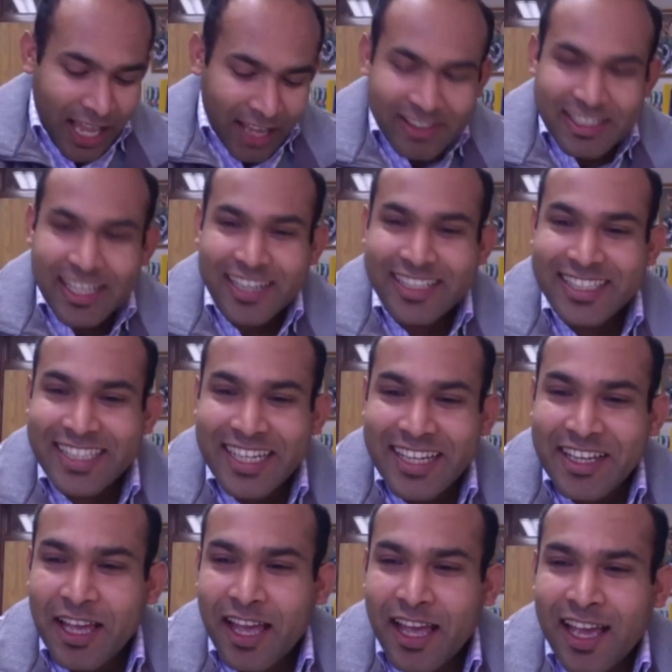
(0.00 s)
just
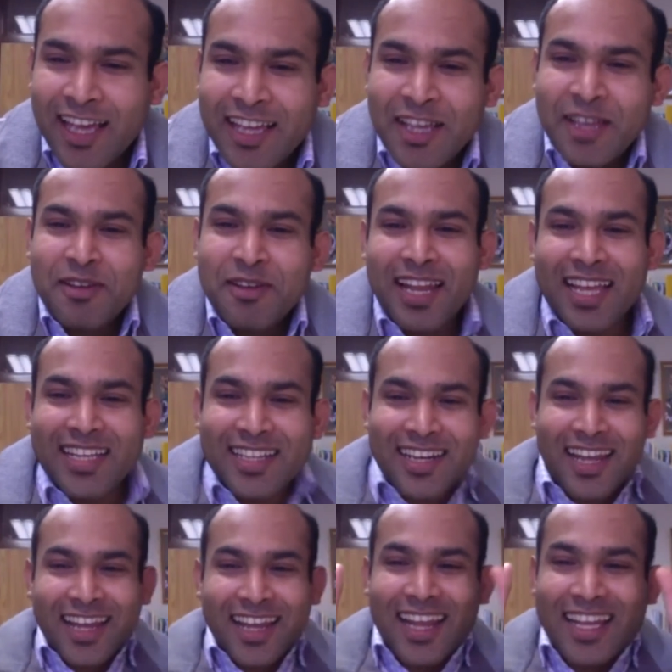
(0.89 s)
like
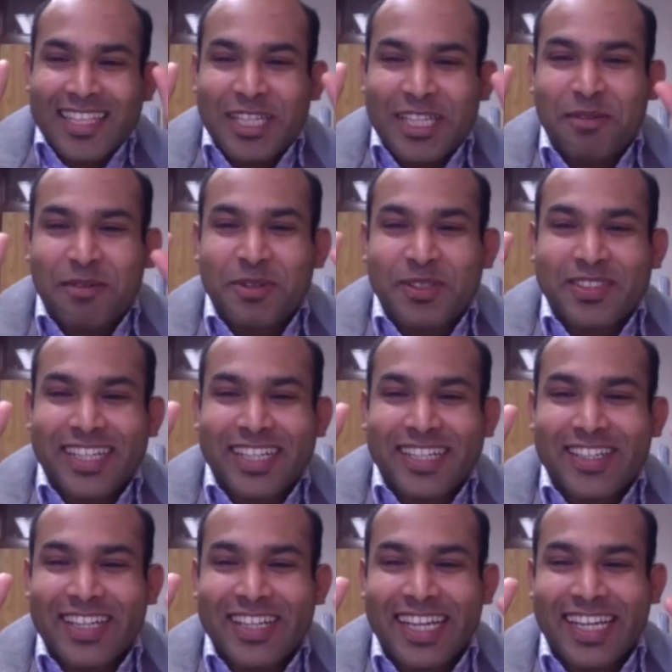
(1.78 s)
last time you said to
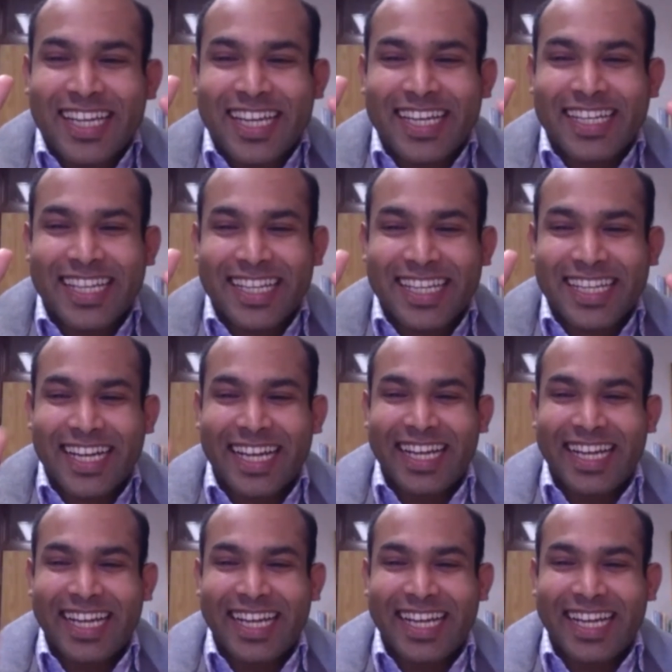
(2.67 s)
get in